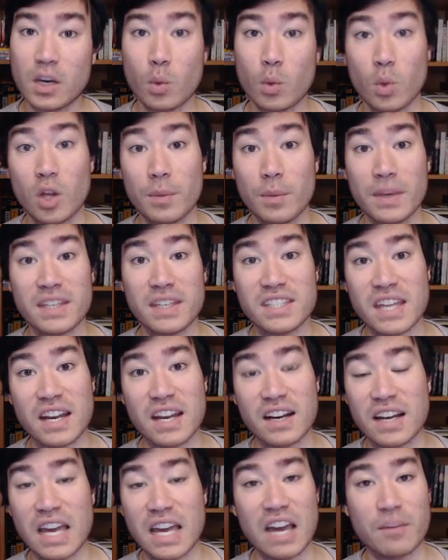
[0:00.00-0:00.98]
will be
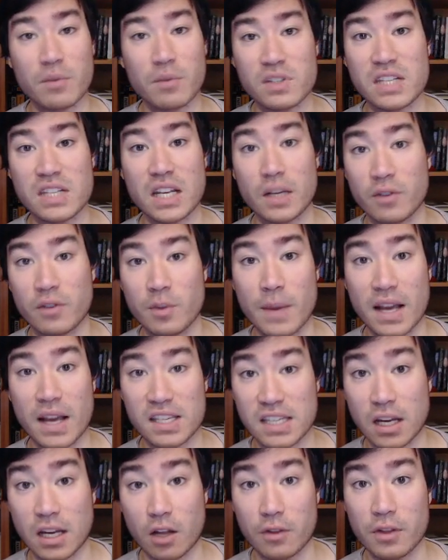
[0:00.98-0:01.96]
10.5% of your max
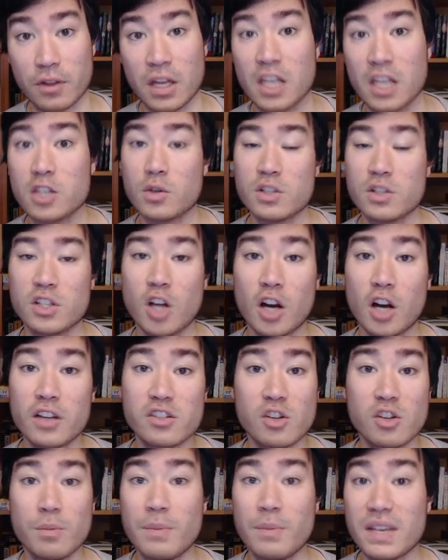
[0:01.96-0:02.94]
health. So as long as you're
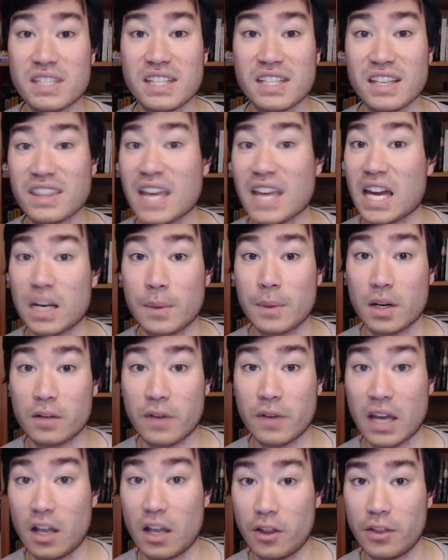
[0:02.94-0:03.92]
missing that amount of
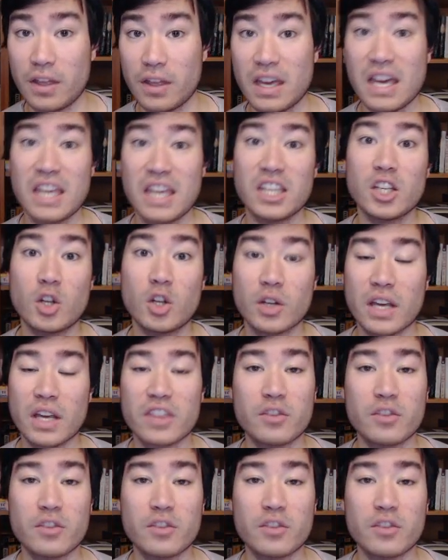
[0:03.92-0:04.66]
health, you'll get the